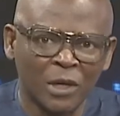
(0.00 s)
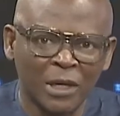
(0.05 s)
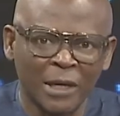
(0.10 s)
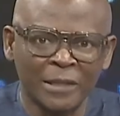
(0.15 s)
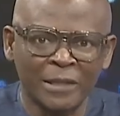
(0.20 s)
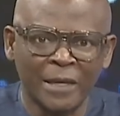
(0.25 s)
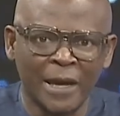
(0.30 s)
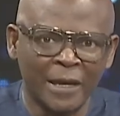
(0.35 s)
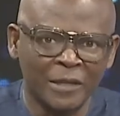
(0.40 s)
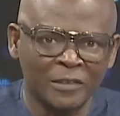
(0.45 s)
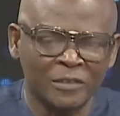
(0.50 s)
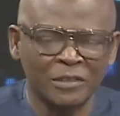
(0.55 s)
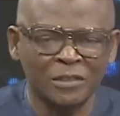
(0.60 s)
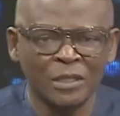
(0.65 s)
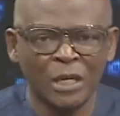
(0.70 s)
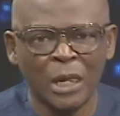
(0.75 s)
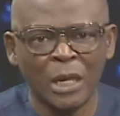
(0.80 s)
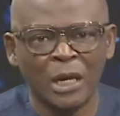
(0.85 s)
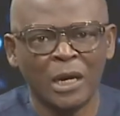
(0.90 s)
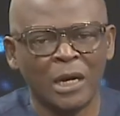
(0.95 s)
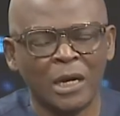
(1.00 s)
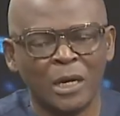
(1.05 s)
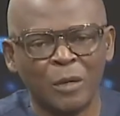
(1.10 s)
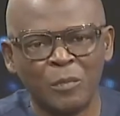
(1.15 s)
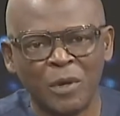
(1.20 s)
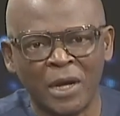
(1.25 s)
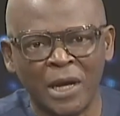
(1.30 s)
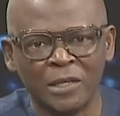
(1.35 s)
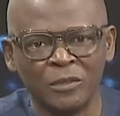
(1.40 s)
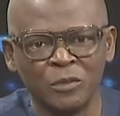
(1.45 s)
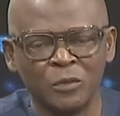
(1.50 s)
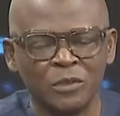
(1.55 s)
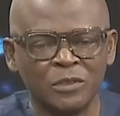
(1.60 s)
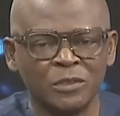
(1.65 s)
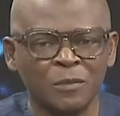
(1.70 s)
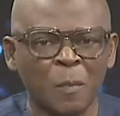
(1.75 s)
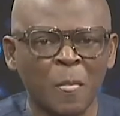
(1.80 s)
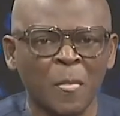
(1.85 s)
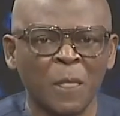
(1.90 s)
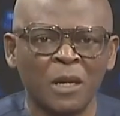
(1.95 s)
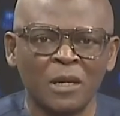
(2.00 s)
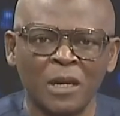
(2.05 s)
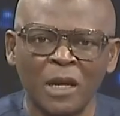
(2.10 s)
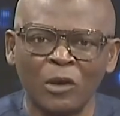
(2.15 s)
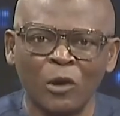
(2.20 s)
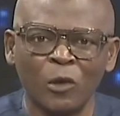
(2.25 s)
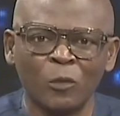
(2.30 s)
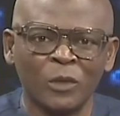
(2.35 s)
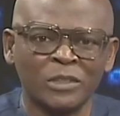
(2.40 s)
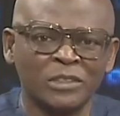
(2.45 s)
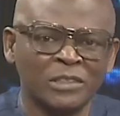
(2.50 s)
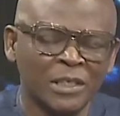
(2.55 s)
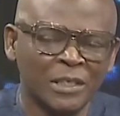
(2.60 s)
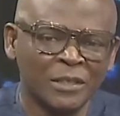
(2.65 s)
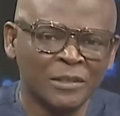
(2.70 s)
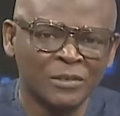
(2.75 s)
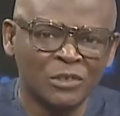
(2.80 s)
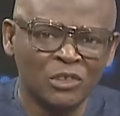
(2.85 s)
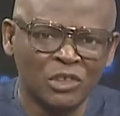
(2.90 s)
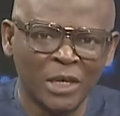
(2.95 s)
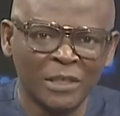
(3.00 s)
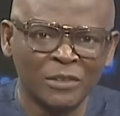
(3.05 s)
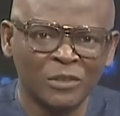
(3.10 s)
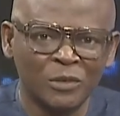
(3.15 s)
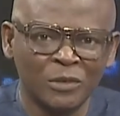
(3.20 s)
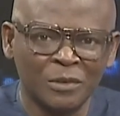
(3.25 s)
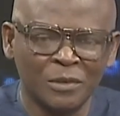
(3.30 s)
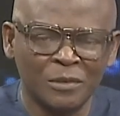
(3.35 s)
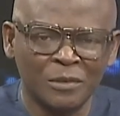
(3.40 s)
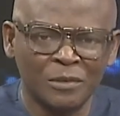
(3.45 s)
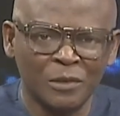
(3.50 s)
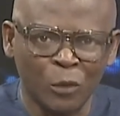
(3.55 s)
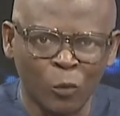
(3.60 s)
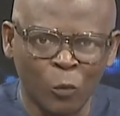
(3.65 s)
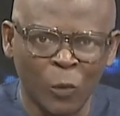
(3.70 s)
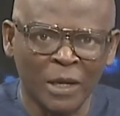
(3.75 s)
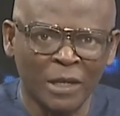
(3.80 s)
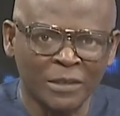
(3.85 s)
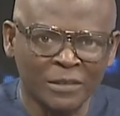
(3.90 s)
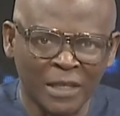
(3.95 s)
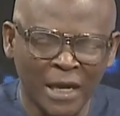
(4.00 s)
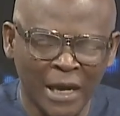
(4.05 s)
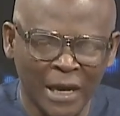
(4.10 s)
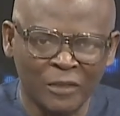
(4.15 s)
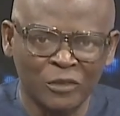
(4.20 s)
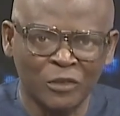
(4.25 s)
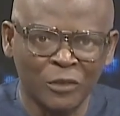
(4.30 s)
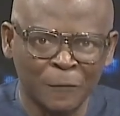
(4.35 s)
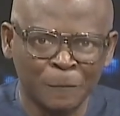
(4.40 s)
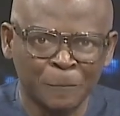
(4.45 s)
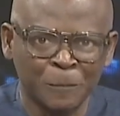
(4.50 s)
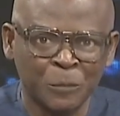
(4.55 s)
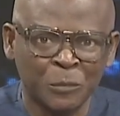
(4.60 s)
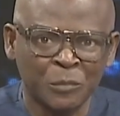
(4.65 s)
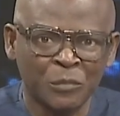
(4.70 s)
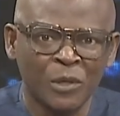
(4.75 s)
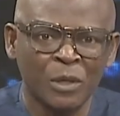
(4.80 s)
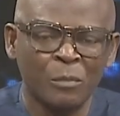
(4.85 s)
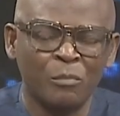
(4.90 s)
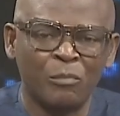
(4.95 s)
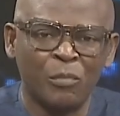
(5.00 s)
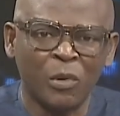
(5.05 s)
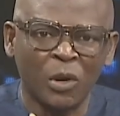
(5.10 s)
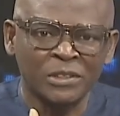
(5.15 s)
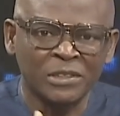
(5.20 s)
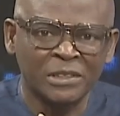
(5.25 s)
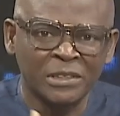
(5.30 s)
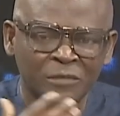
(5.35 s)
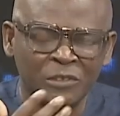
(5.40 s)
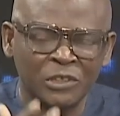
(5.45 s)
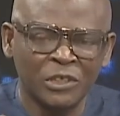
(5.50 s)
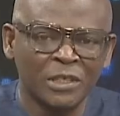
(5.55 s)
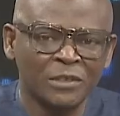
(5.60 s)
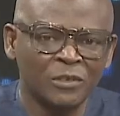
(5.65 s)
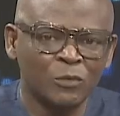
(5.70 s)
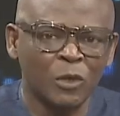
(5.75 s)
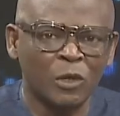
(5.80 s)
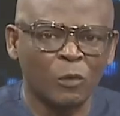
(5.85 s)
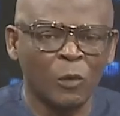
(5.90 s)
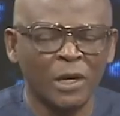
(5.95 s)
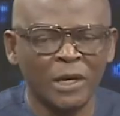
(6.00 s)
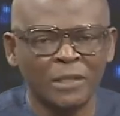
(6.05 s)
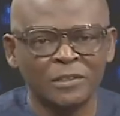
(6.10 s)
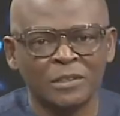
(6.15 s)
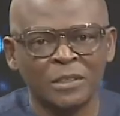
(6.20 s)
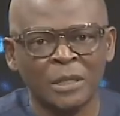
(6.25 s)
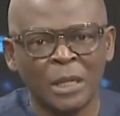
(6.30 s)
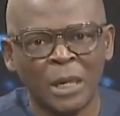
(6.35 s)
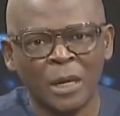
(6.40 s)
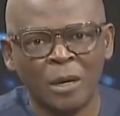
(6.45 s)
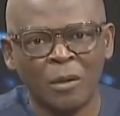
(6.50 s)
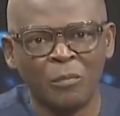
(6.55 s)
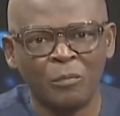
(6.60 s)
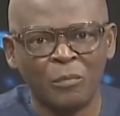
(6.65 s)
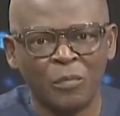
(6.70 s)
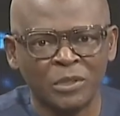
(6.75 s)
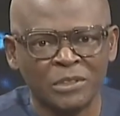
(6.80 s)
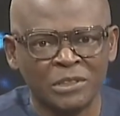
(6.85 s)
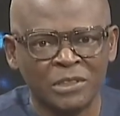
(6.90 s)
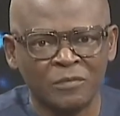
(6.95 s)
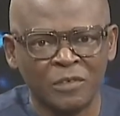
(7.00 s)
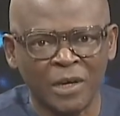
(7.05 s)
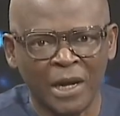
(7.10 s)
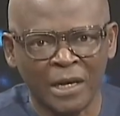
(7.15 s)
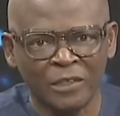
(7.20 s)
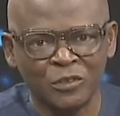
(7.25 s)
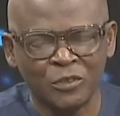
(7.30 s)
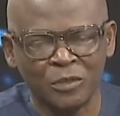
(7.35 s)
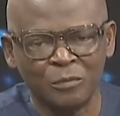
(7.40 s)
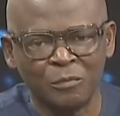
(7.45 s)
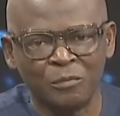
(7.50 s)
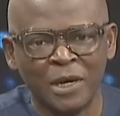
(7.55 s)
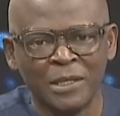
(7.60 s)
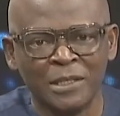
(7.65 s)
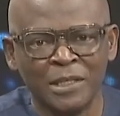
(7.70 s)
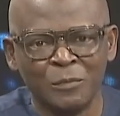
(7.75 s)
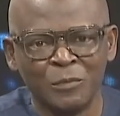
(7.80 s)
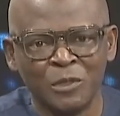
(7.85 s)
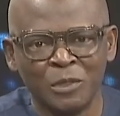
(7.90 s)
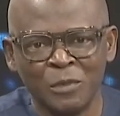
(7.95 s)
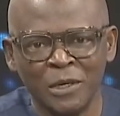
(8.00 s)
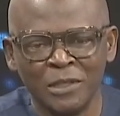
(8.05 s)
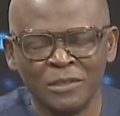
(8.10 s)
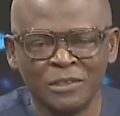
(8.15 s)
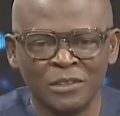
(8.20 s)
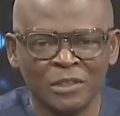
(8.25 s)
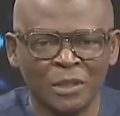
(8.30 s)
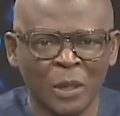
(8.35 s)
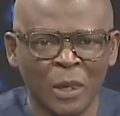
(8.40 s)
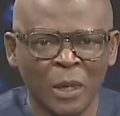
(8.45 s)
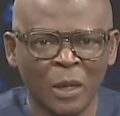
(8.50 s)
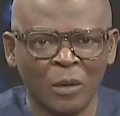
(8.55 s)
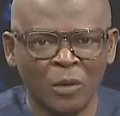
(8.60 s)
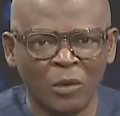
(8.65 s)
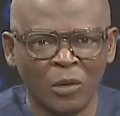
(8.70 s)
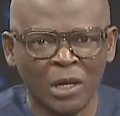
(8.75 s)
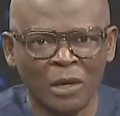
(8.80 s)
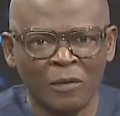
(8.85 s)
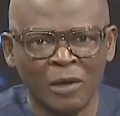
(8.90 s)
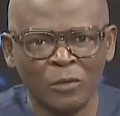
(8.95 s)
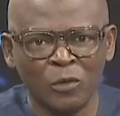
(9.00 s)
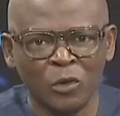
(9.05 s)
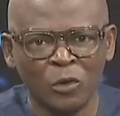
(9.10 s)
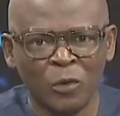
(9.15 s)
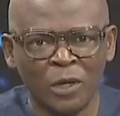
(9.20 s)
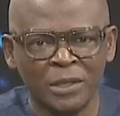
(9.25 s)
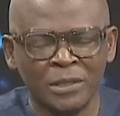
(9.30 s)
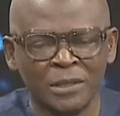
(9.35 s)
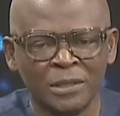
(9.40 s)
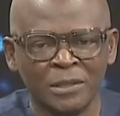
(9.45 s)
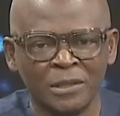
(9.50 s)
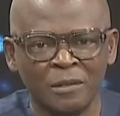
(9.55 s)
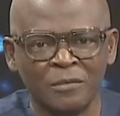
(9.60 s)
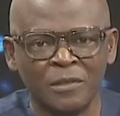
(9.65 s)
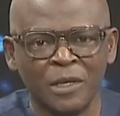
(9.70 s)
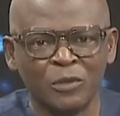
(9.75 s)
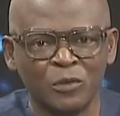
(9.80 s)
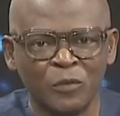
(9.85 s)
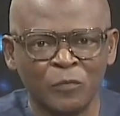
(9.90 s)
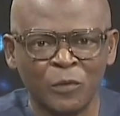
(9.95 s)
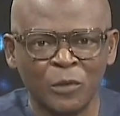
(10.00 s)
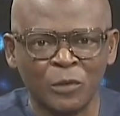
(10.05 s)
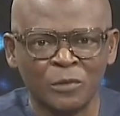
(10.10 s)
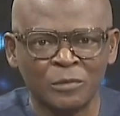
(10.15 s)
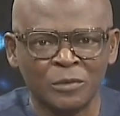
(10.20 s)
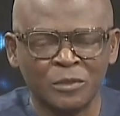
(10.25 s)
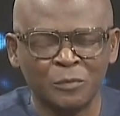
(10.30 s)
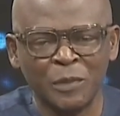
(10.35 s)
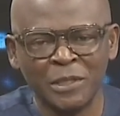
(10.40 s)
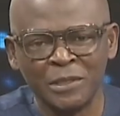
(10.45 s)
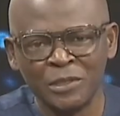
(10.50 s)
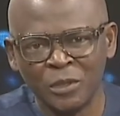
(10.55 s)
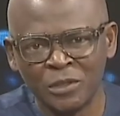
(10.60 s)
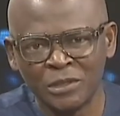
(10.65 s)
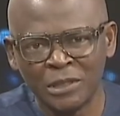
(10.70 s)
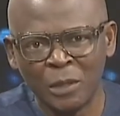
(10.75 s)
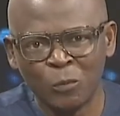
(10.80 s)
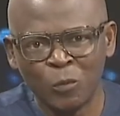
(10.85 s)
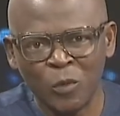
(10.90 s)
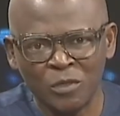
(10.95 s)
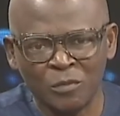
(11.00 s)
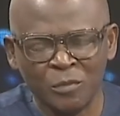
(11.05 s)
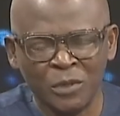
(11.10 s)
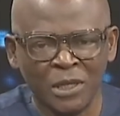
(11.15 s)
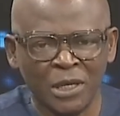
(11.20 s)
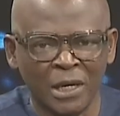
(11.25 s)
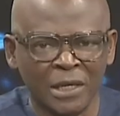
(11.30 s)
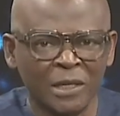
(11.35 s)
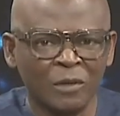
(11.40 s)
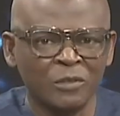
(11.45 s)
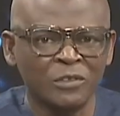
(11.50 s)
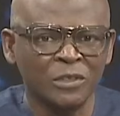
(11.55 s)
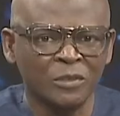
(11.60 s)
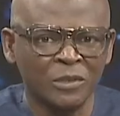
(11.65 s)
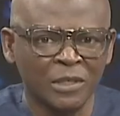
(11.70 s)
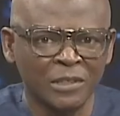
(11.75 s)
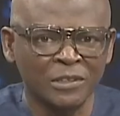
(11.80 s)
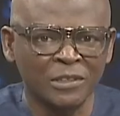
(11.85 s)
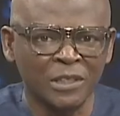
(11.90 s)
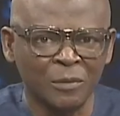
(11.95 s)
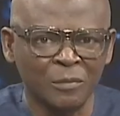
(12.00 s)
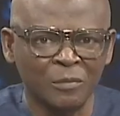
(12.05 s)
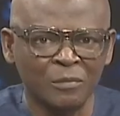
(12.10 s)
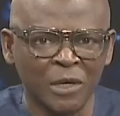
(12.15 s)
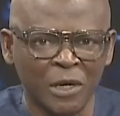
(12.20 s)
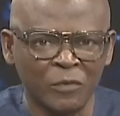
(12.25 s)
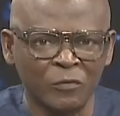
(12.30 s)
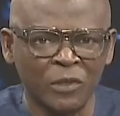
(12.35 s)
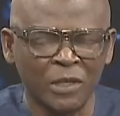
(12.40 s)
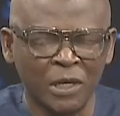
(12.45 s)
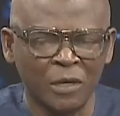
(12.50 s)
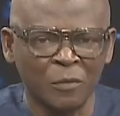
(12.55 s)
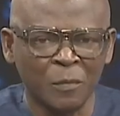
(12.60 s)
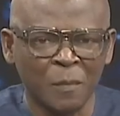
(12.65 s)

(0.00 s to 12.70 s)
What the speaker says: and X handles. Like I always say, change requires action. Positive change requires positive action. My name remains Olawale Oluwade. Thank you for spending your time with me, and I'll see you next time. Bye for now.